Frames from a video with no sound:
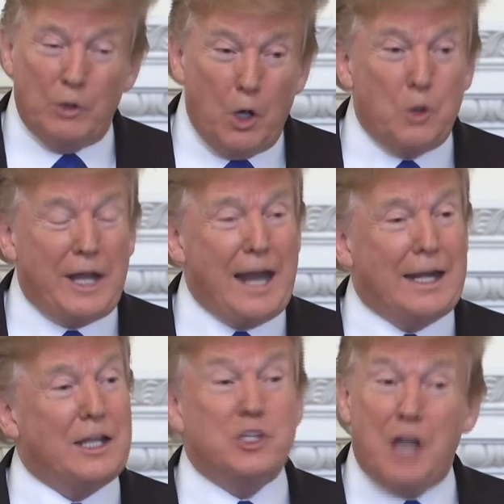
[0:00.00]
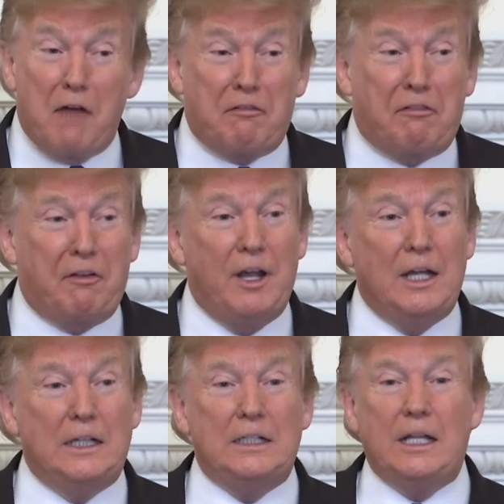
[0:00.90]
Oh, Canada's tough.
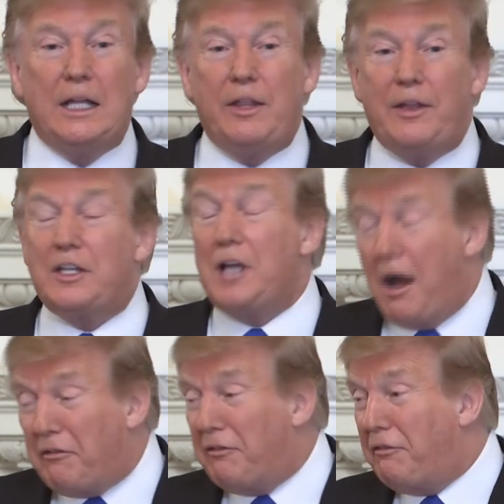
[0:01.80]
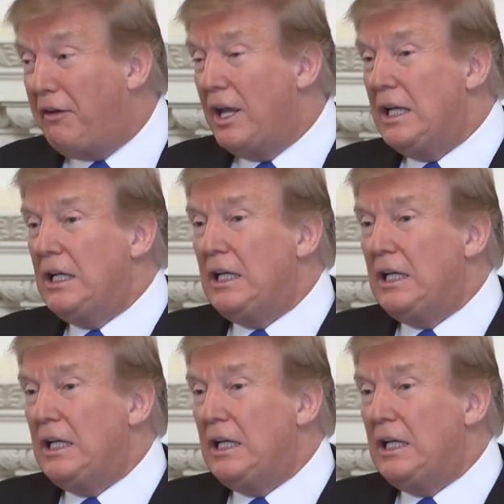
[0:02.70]
They're tough.